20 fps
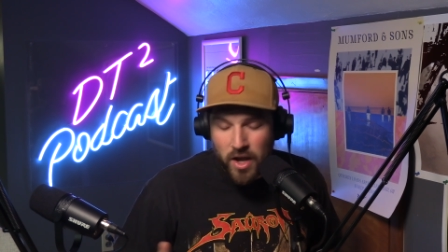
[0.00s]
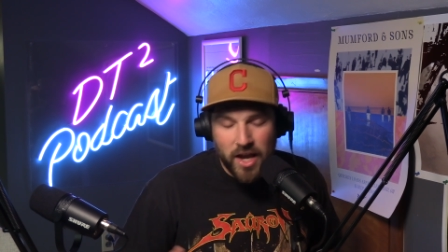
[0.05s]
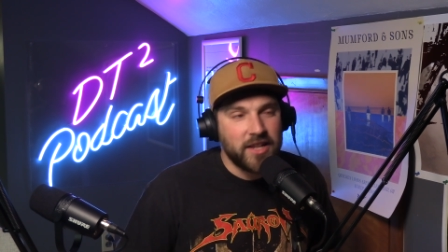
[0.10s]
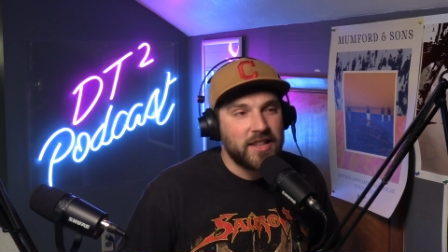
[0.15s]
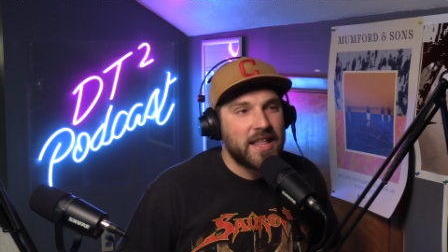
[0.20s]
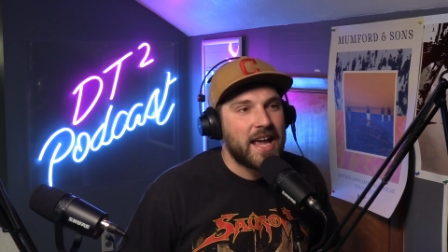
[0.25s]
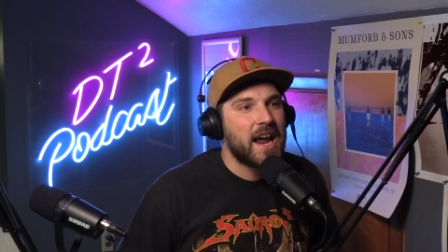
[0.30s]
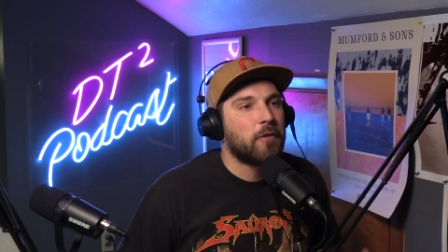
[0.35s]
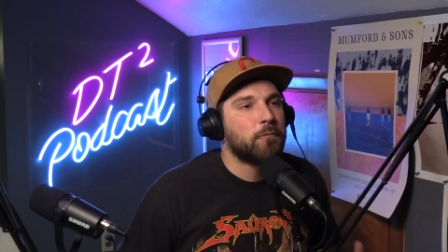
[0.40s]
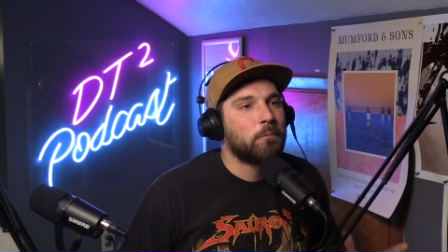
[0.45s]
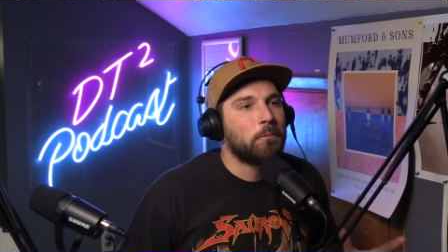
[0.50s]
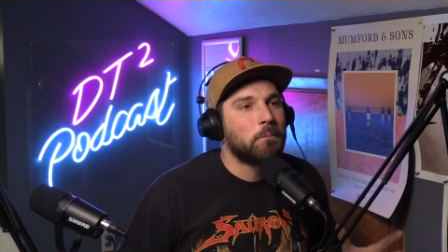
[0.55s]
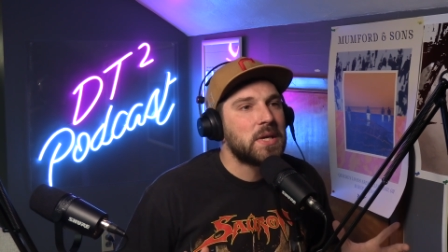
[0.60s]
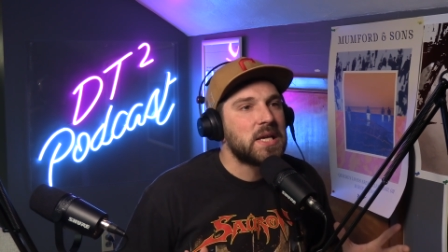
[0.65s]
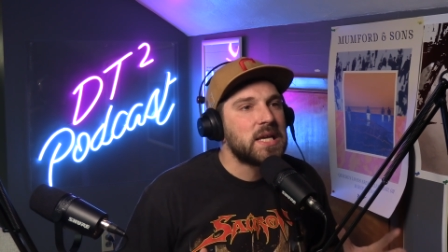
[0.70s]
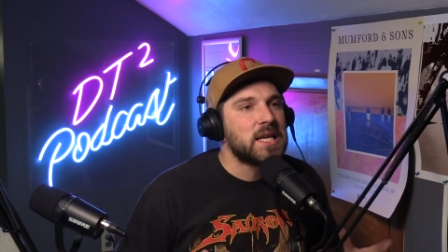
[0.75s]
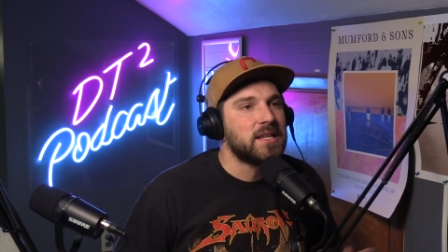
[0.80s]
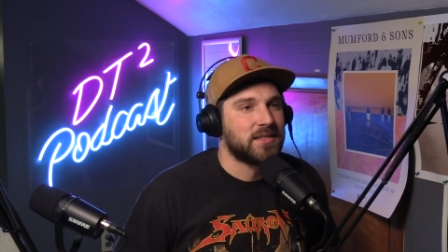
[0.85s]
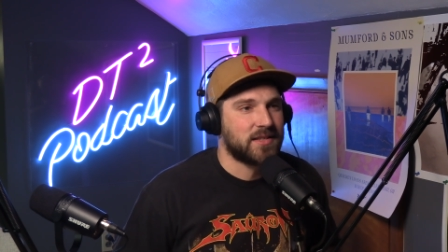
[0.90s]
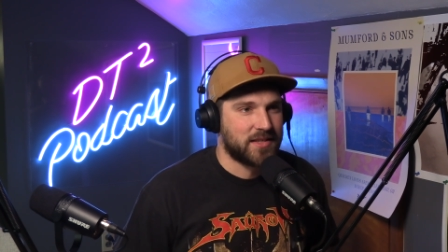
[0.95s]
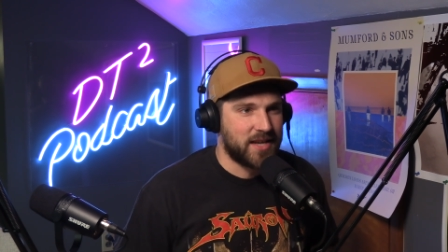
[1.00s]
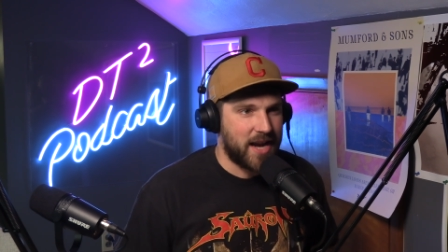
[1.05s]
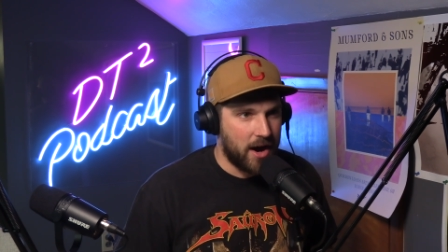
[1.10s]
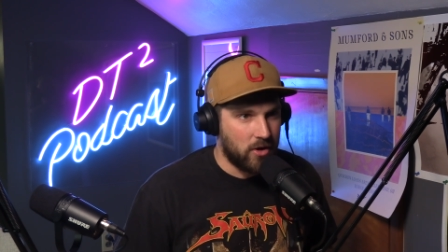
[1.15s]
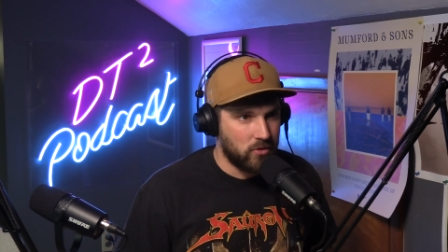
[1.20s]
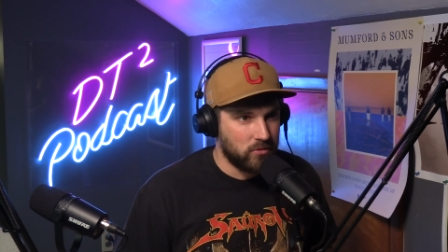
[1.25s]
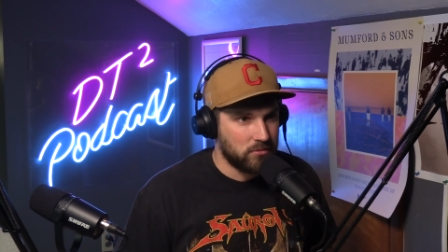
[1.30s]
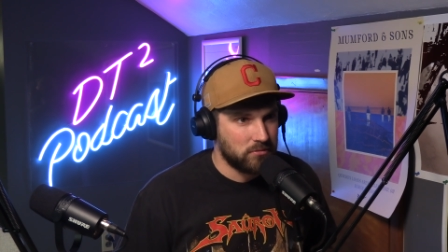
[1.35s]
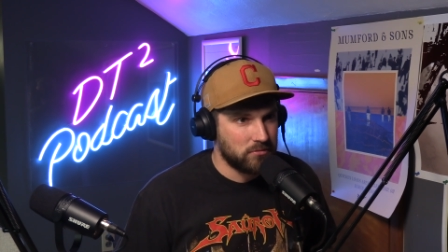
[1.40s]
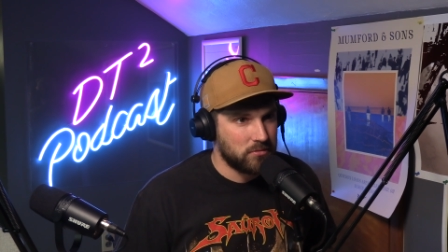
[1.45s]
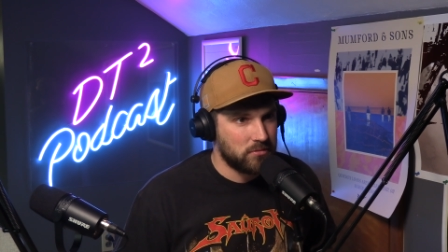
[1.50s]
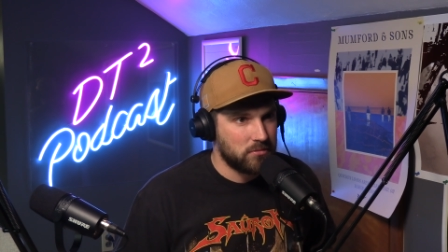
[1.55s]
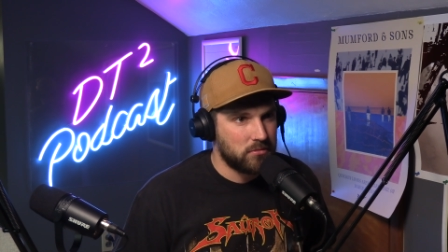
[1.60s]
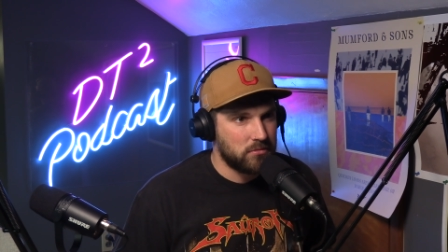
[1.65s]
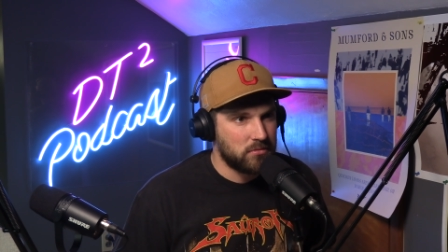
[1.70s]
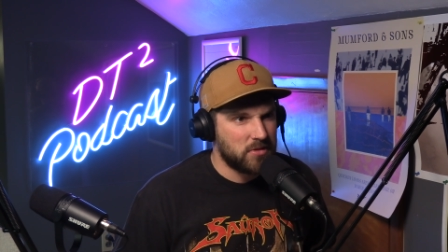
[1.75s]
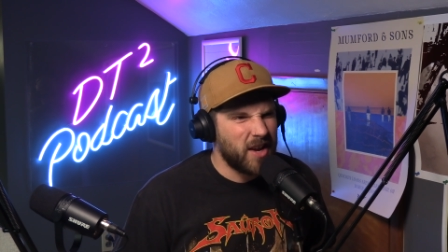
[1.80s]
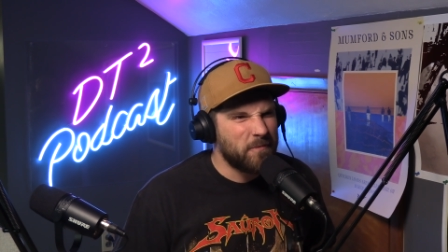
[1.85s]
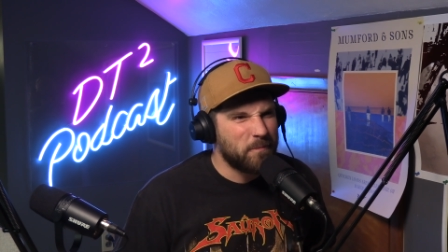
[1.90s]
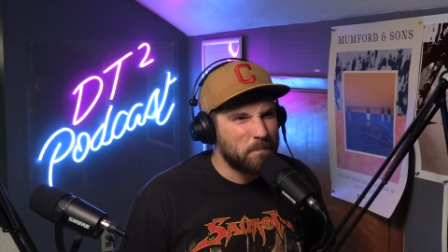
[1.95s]
and they have peace now.
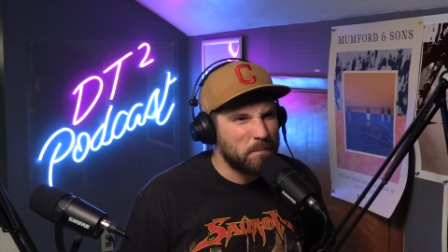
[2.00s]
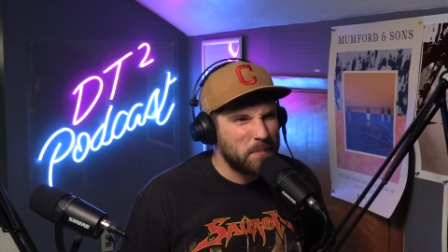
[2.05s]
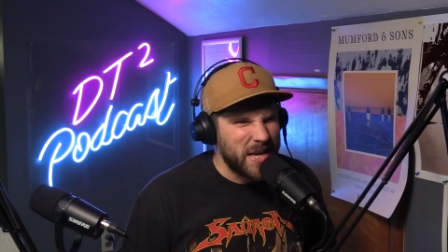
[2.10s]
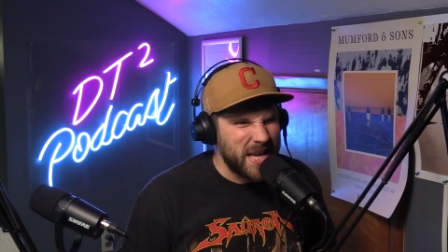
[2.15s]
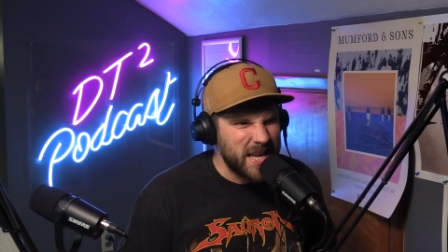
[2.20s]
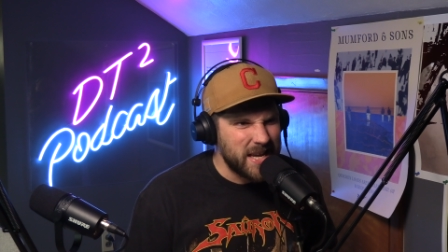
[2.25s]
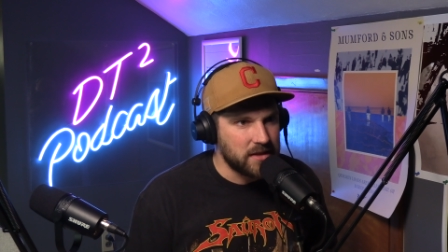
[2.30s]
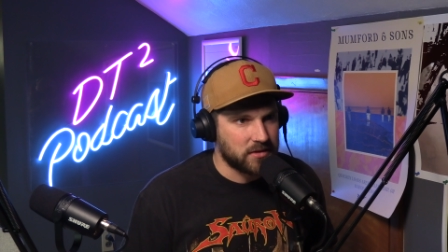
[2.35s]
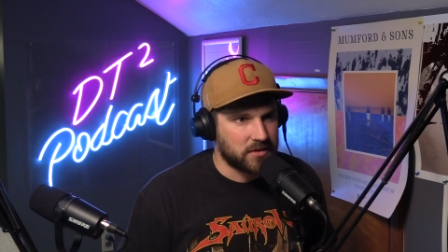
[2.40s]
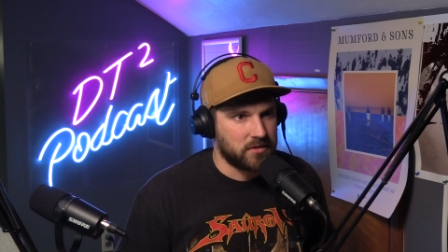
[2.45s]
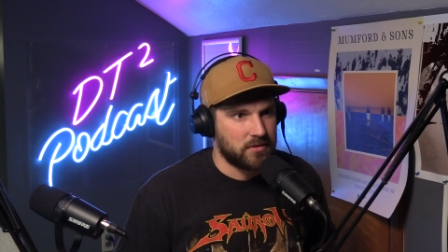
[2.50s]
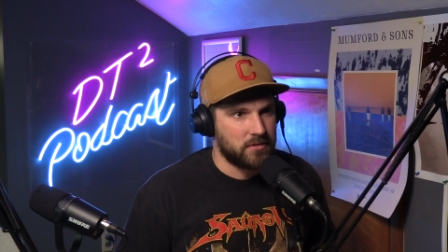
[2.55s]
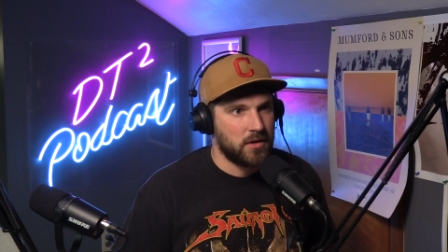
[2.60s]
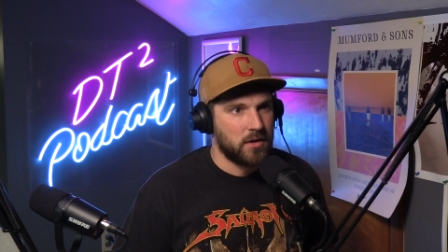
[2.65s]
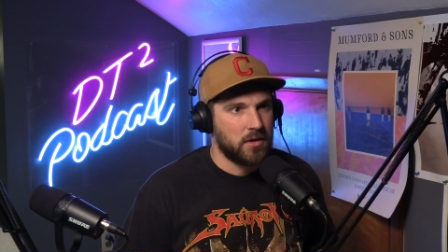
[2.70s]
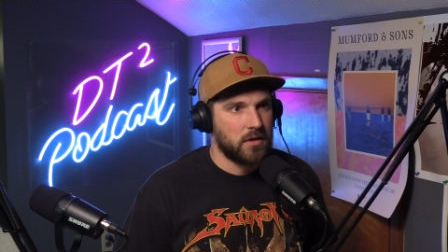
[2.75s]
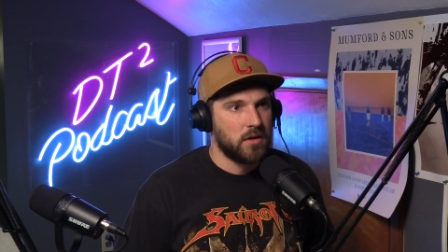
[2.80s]
They have peace.